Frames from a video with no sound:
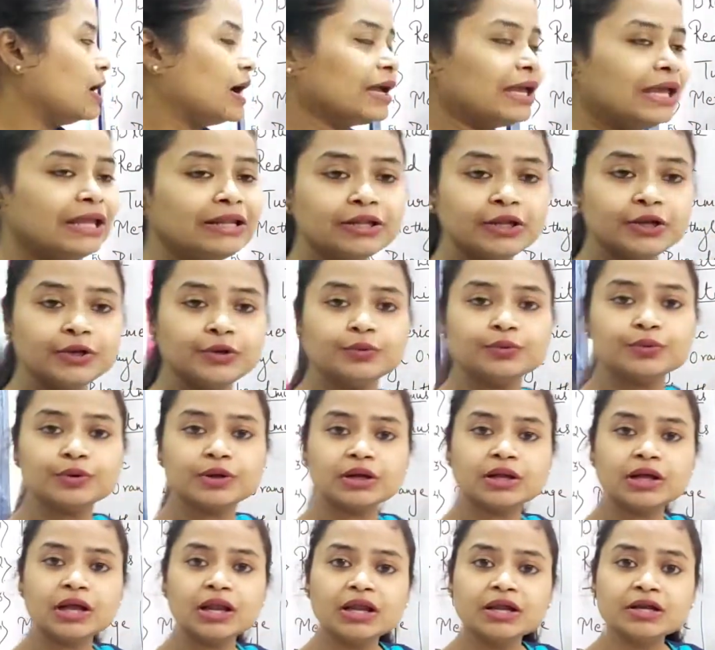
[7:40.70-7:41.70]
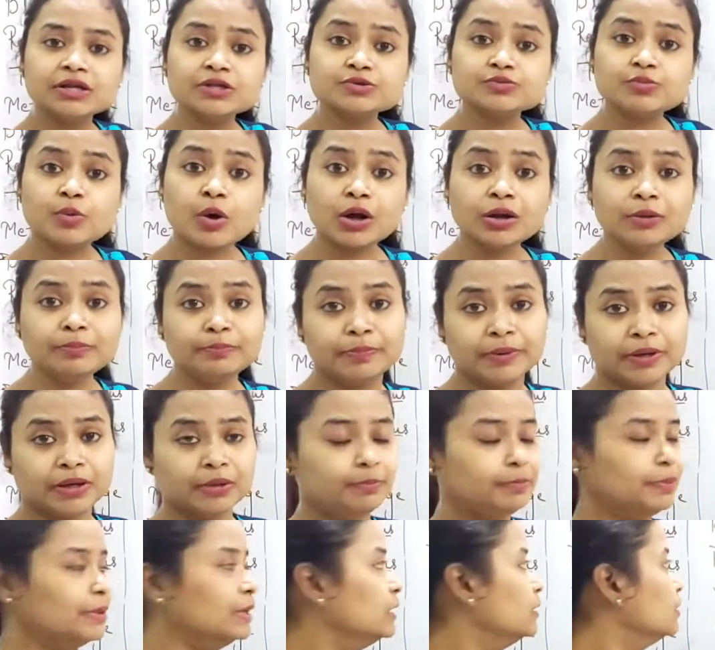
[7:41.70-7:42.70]
again the neutral color is what?
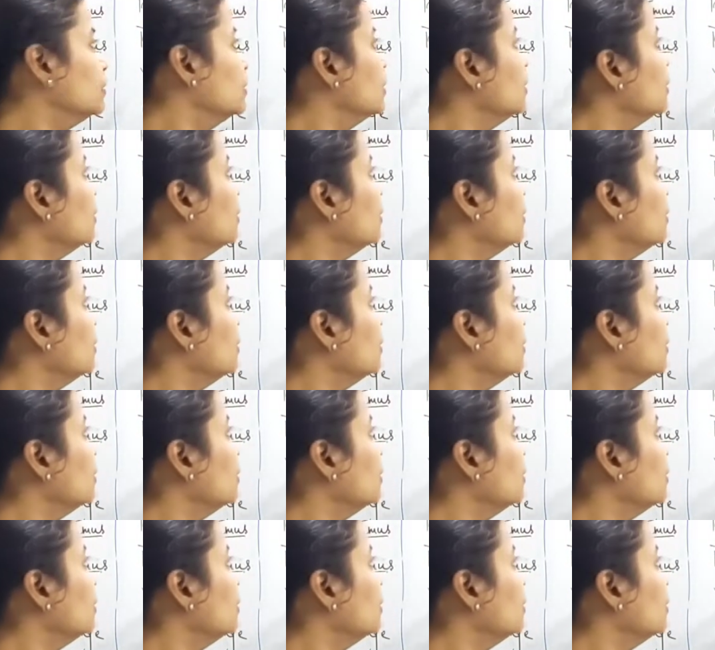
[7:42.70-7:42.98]
Purple.